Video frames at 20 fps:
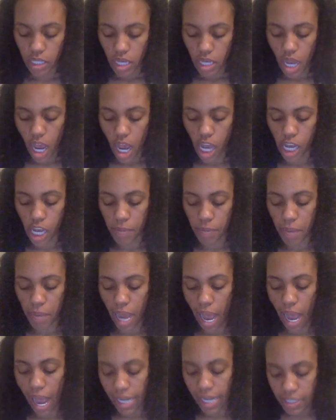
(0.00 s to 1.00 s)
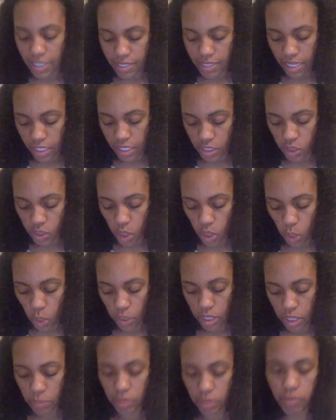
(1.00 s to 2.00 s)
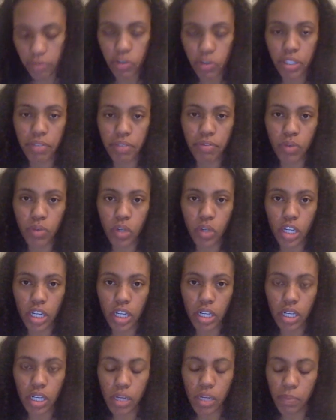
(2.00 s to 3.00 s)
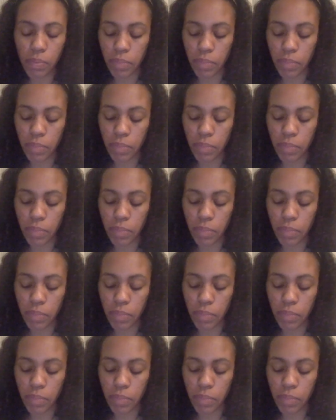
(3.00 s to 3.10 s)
I decided to go with number 44